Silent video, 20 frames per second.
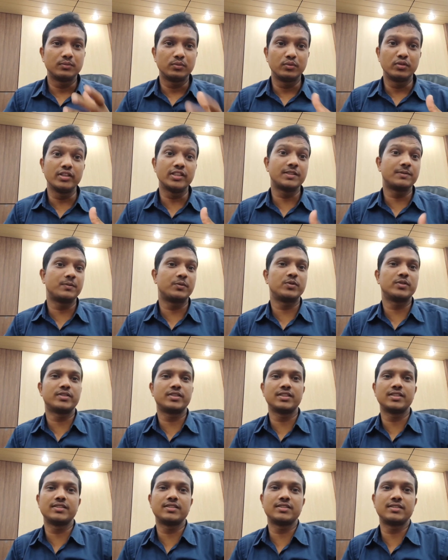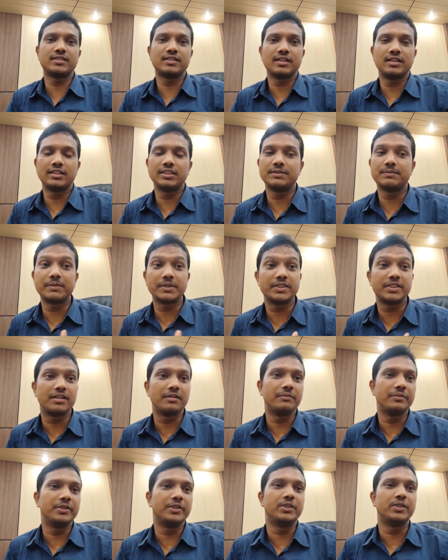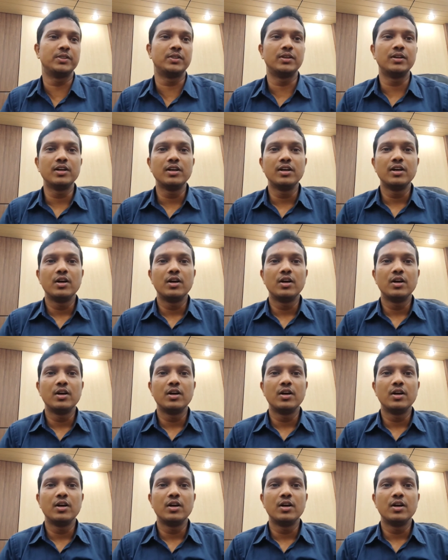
police forces a special video.